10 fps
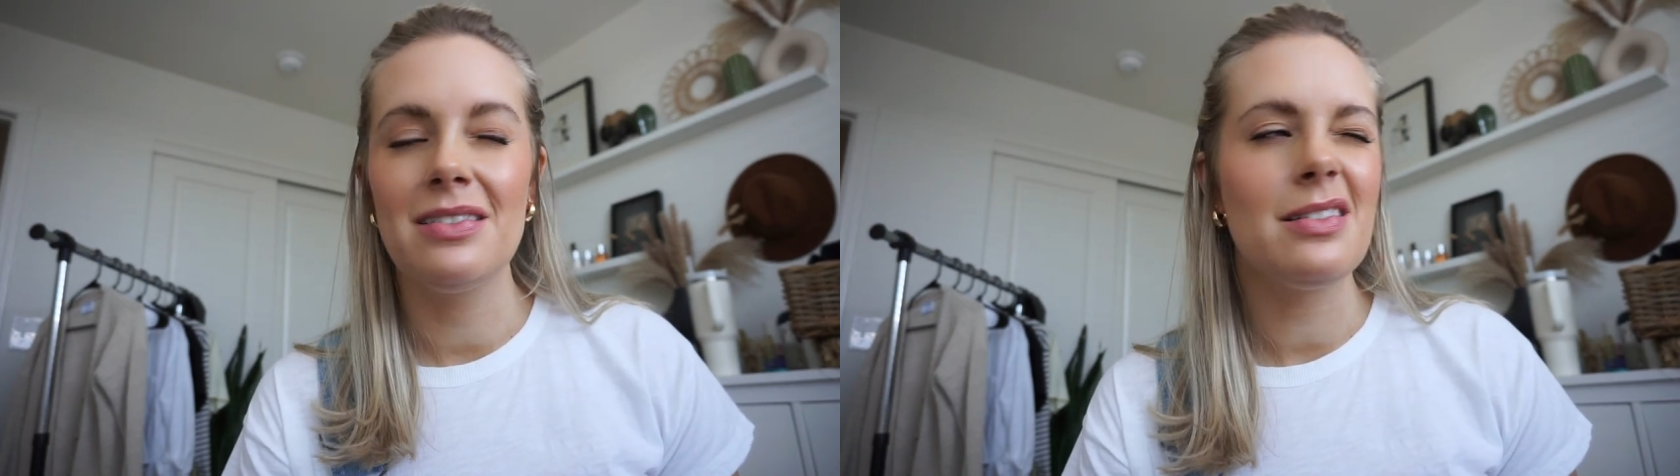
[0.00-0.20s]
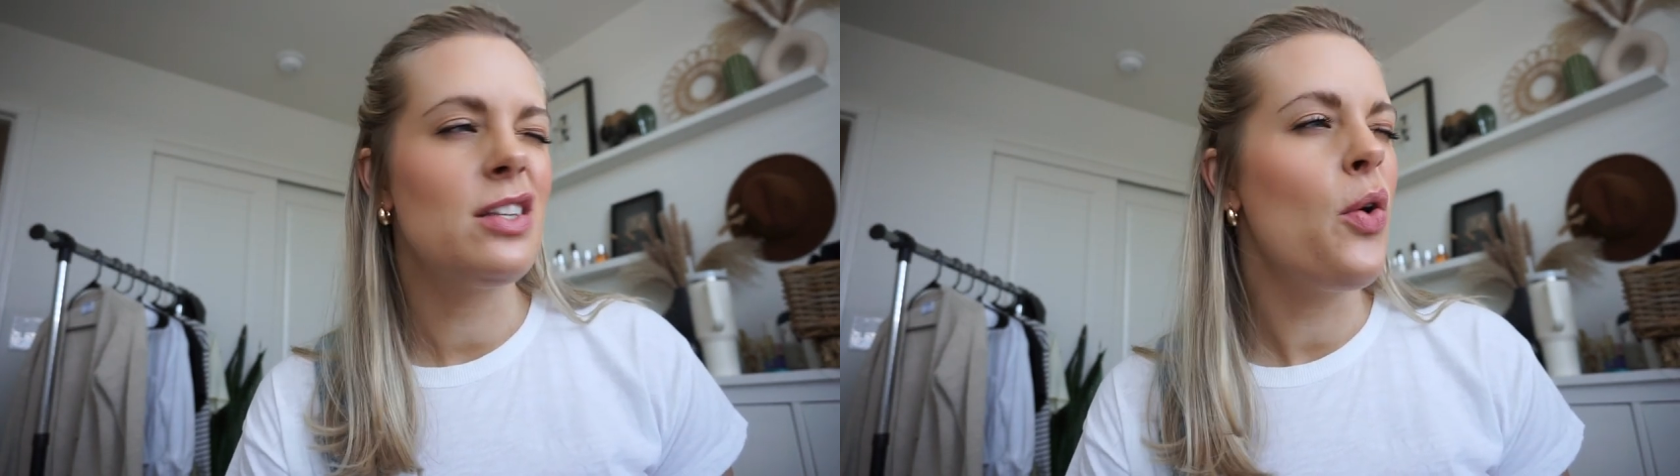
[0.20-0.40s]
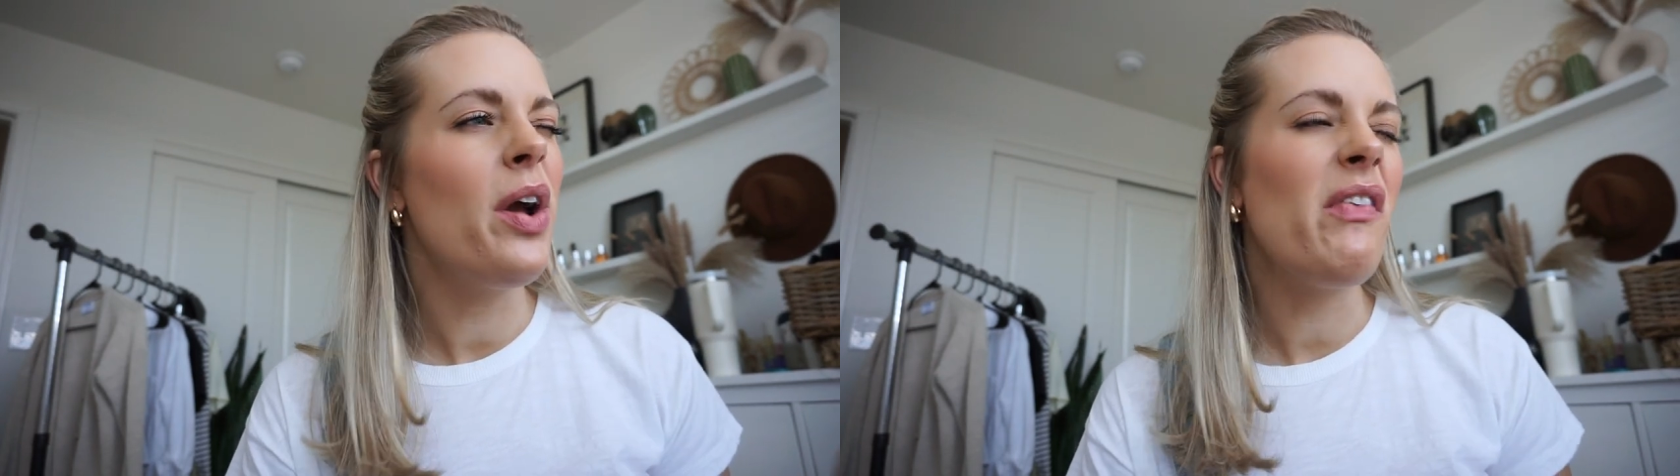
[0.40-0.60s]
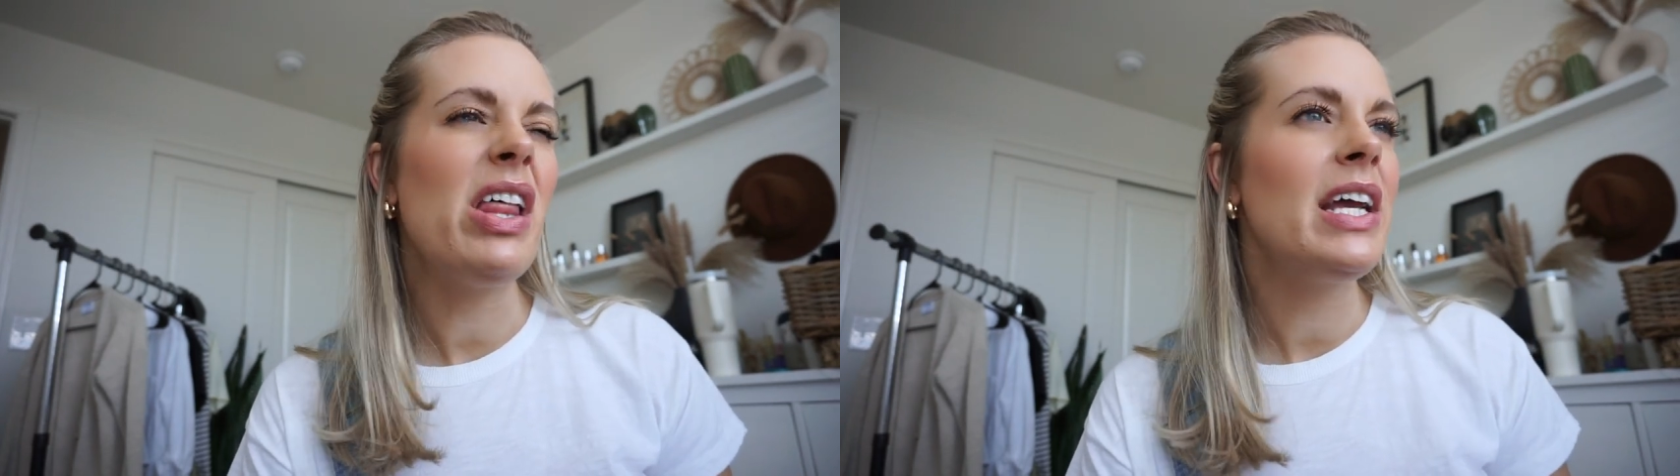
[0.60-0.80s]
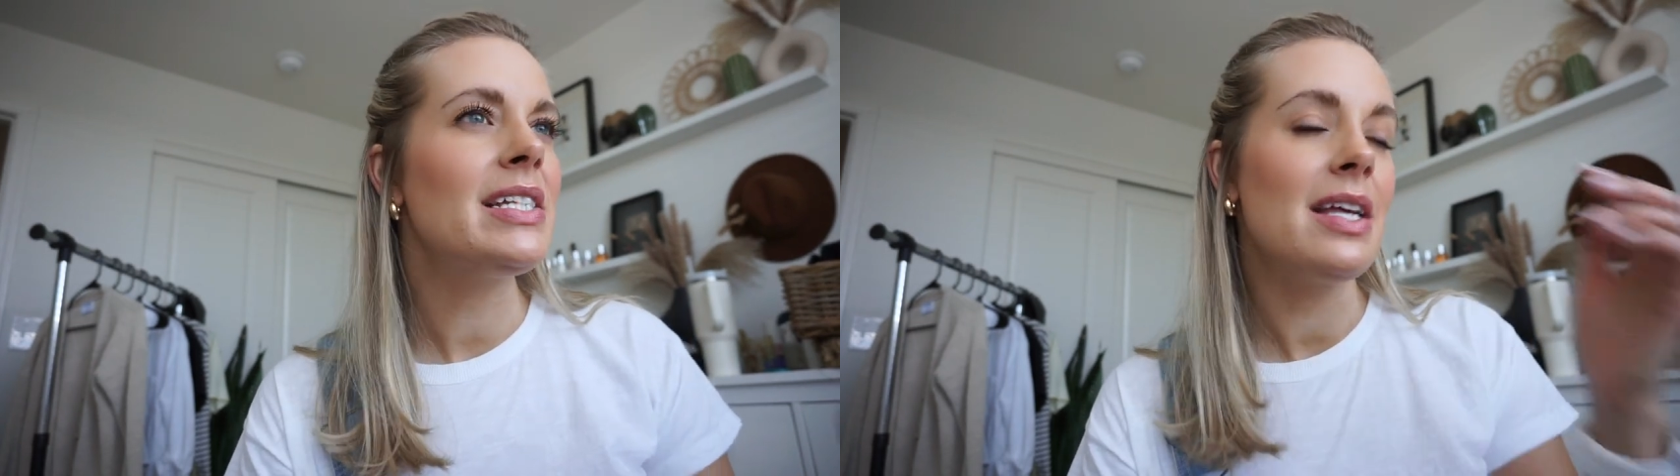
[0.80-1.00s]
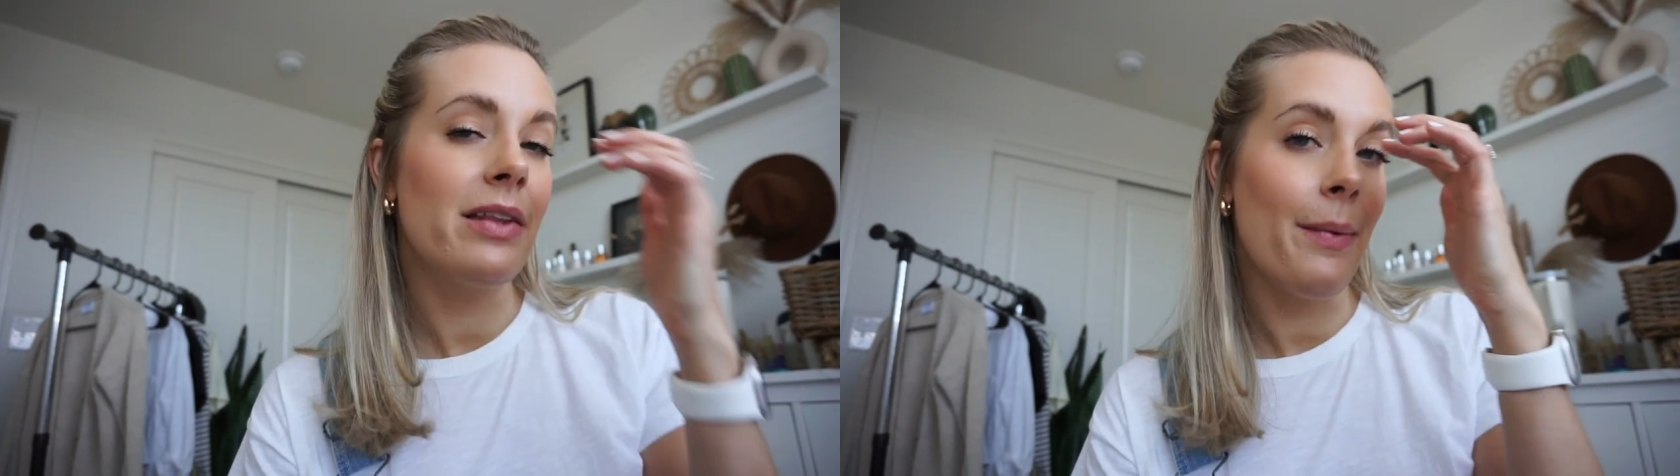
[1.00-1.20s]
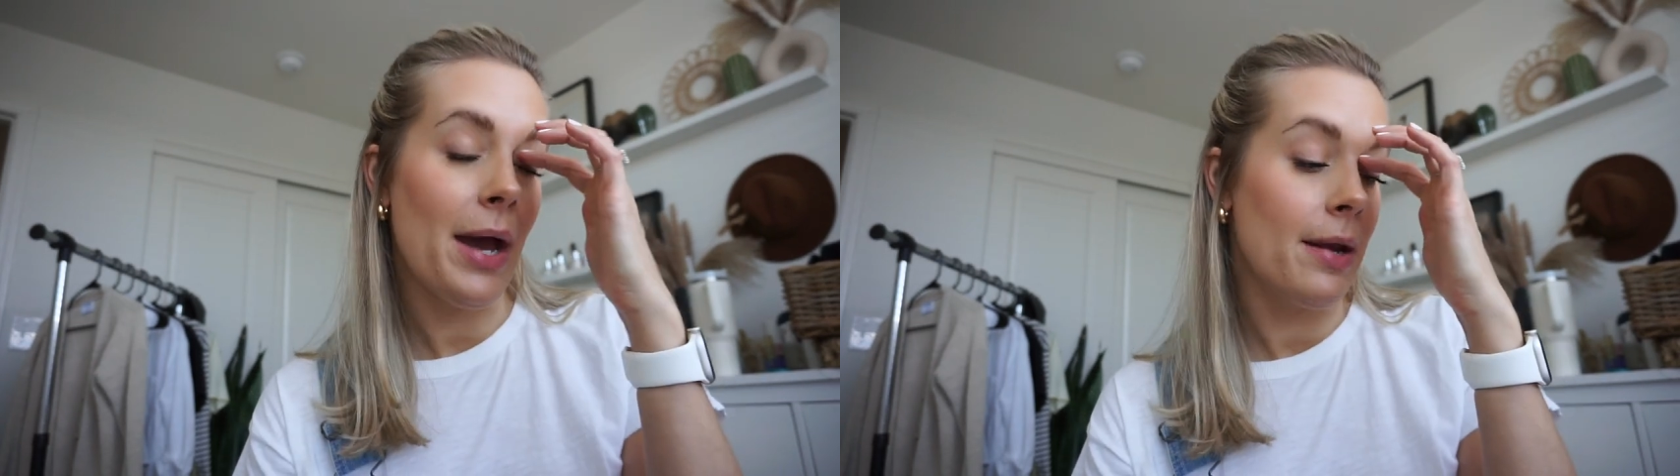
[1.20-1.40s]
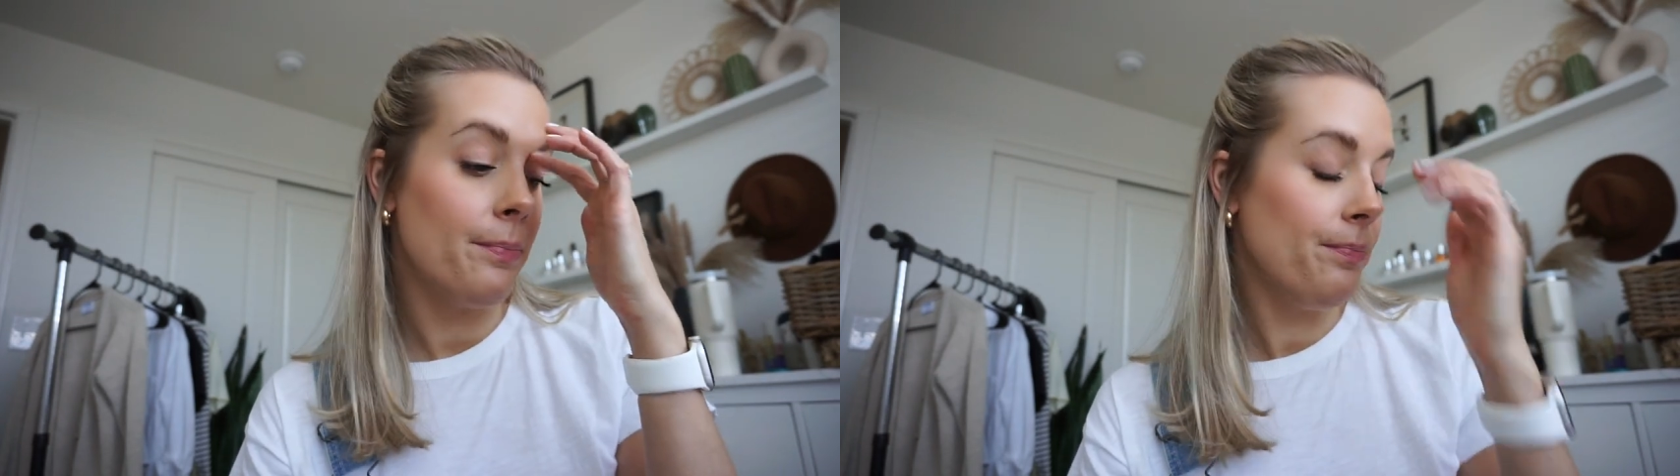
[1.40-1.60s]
So I feel like it's not that bad.